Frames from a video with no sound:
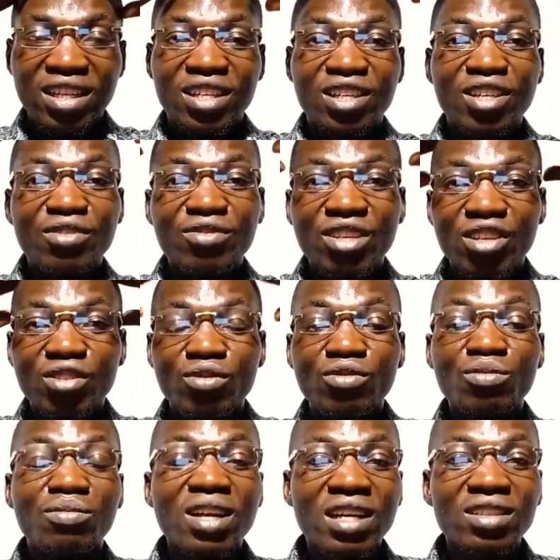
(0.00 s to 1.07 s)
If you're a
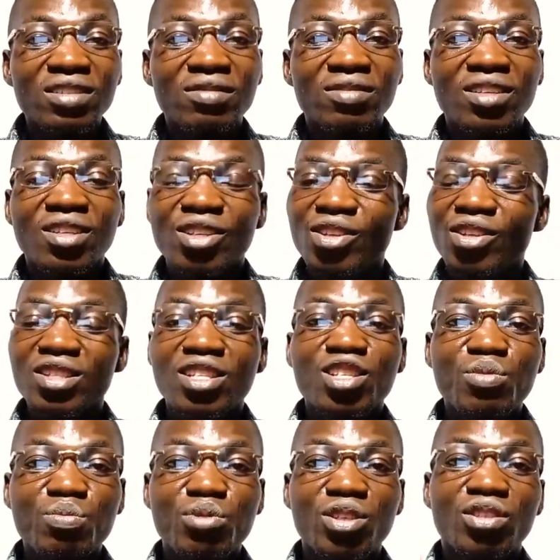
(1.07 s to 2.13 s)
woman, nothing
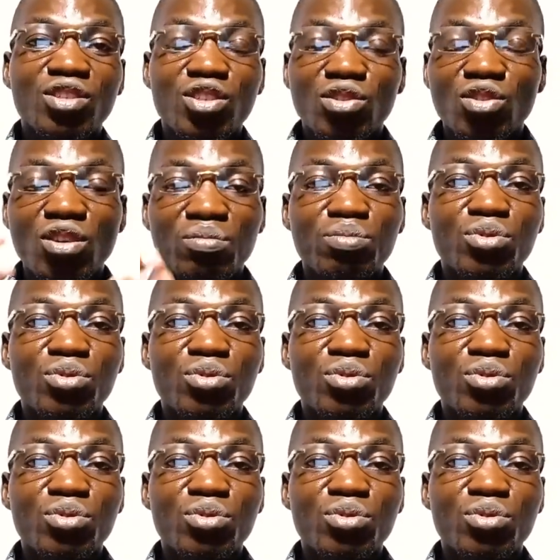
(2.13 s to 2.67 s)
stop